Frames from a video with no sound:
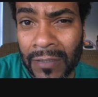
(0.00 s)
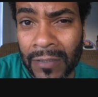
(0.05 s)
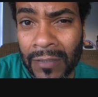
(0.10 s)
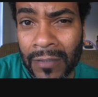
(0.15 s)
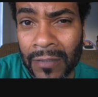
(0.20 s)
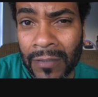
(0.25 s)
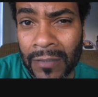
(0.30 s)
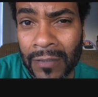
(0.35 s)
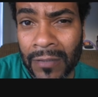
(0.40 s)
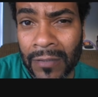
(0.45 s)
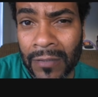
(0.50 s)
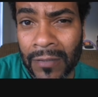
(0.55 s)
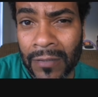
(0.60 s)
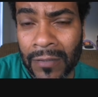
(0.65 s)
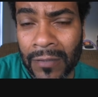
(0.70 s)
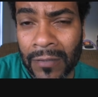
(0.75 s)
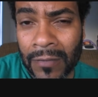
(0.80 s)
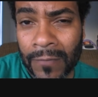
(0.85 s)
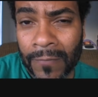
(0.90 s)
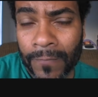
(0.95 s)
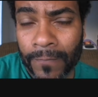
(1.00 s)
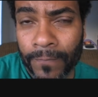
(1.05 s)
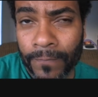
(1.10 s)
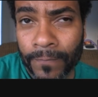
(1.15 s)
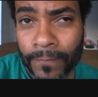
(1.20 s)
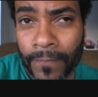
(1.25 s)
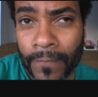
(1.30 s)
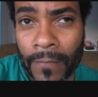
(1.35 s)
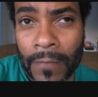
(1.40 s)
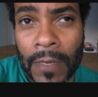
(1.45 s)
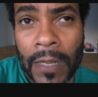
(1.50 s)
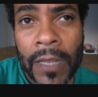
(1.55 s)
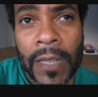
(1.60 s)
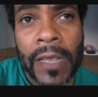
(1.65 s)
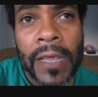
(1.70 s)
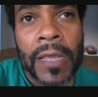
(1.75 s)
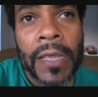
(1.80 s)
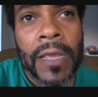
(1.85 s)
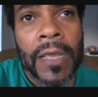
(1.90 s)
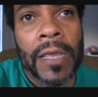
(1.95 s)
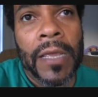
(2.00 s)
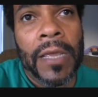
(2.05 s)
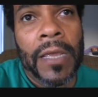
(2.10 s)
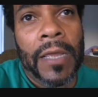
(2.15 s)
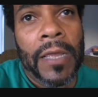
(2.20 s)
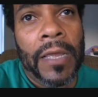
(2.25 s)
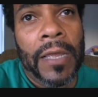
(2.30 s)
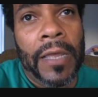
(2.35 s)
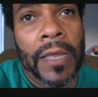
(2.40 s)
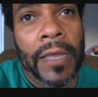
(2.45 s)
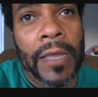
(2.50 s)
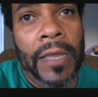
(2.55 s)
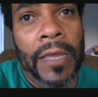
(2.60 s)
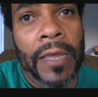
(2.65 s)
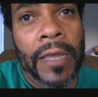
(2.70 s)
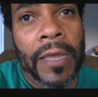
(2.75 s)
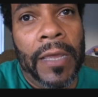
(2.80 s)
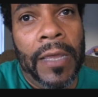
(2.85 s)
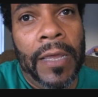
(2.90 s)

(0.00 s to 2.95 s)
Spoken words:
No one is speaking in this clip.